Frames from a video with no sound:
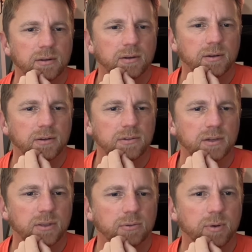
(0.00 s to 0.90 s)
No, it's
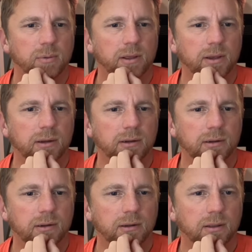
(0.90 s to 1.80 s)
not 3 blank.
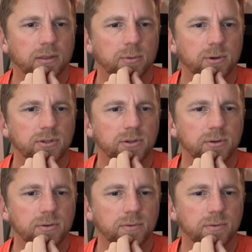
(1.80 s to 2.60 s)
3-2?